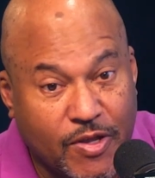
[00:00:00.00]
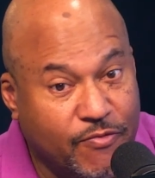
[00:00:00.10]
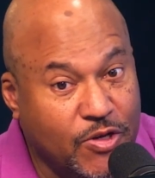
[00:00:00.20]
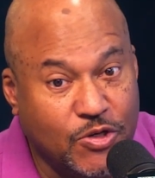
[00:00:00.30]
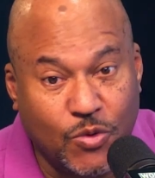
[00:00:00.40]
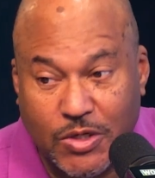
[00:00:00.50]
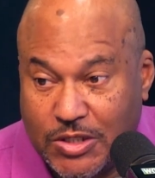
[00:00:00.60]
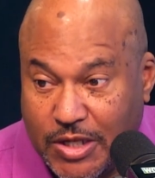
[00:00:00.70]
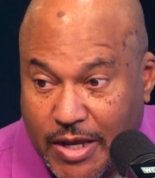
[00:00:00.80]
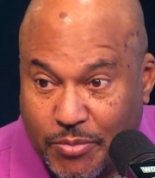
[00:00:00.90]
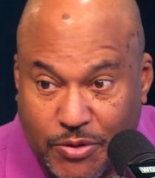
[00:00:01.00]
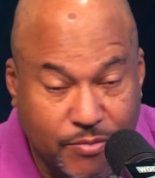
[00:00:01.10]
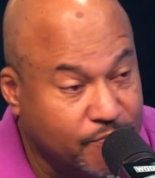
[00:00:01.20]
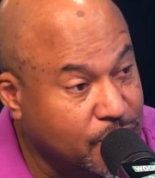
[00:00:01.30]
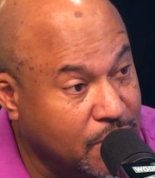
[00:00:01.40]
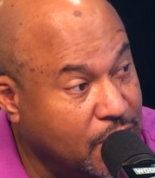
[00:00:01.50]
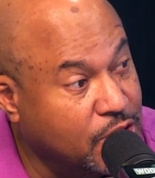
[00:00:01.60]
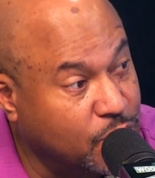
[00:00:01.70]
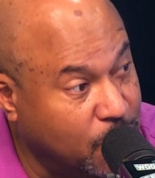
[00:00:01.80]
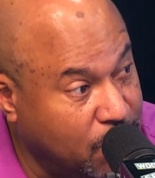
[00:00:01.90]
If you can do it in Tampa, he
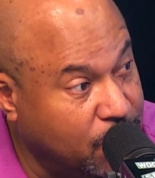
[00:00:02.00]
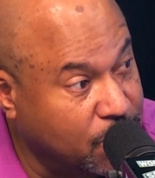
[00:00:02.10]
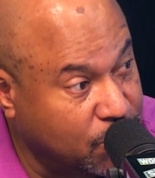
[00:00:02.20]
can do it here in